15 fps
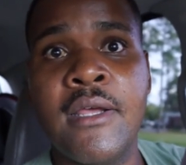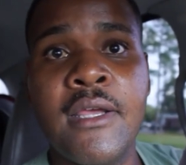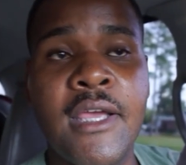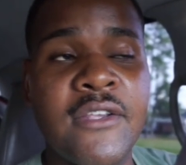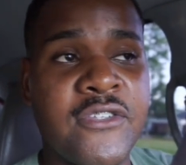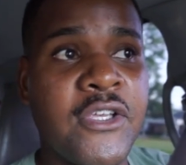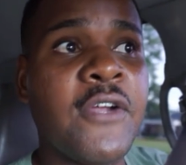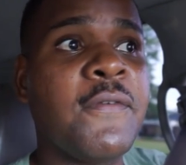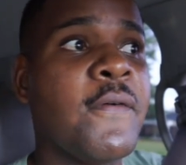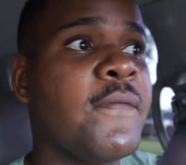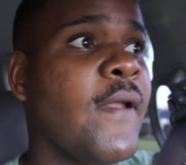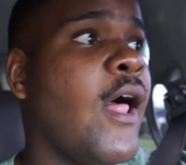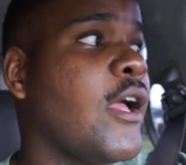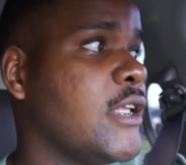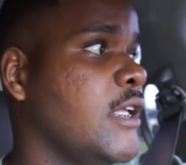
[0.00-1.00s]
it's good for
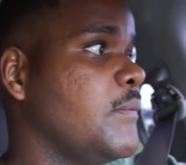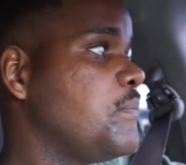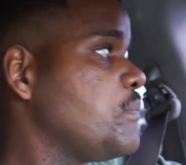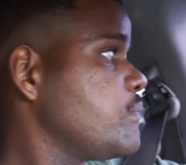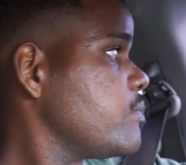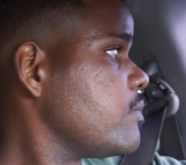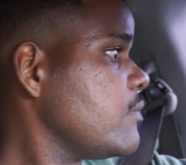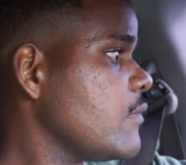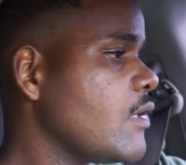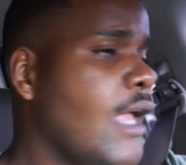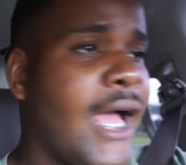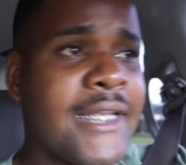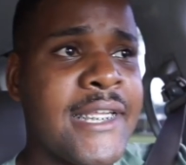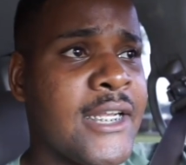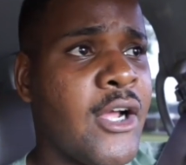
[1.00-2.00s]
vlogging.
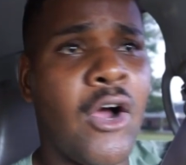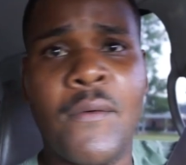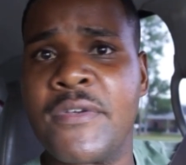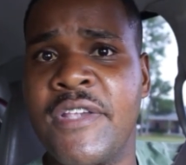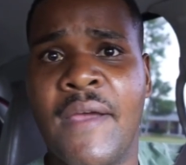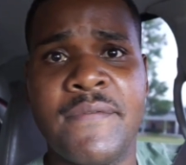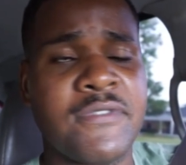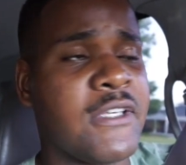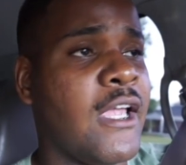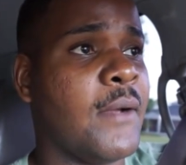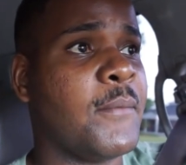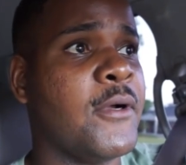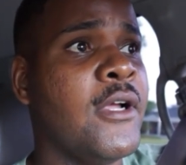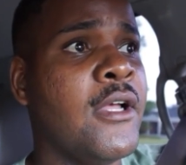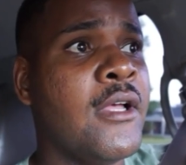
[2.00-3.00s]
I didn't always have this
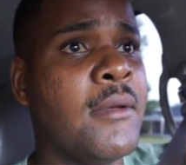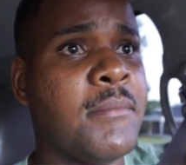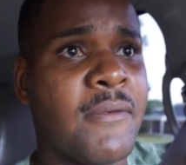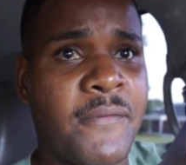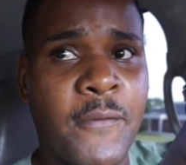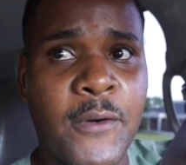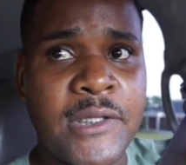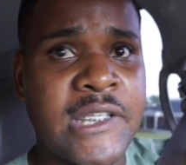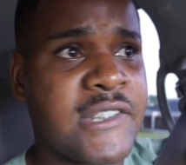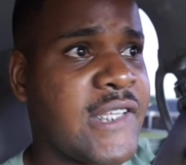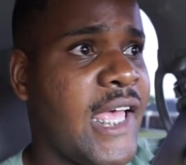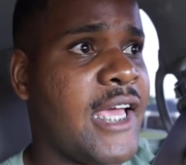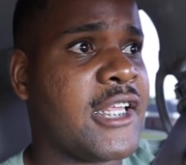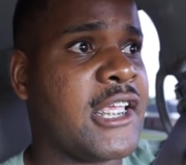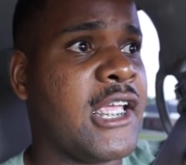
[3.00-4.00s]
camera. Before this,
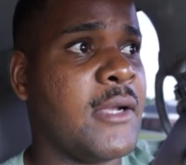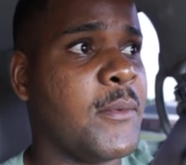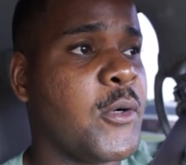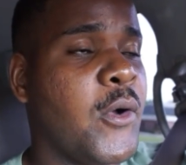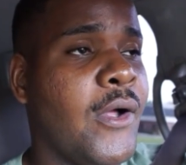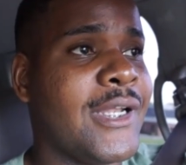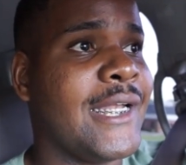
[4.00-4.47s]
I had a camera called a